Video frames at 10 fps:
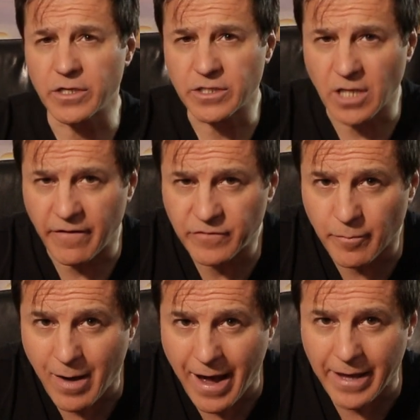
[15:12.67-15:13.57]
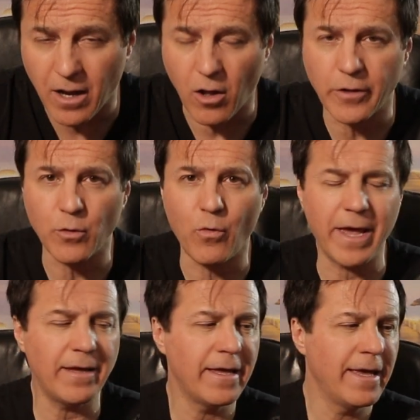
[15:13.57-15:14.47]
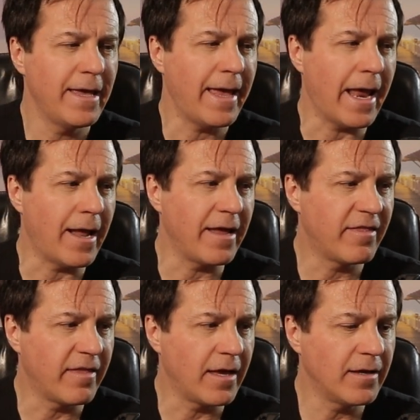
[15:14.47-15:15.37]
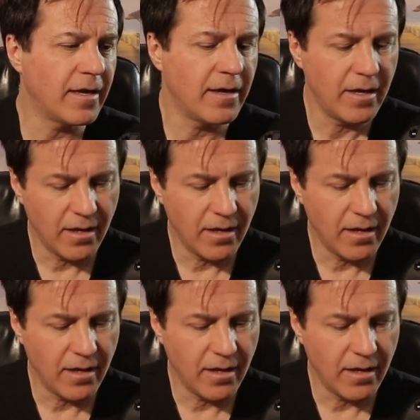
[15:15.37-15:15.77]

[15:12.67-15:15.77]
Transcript: stuff to buy along the way. And I think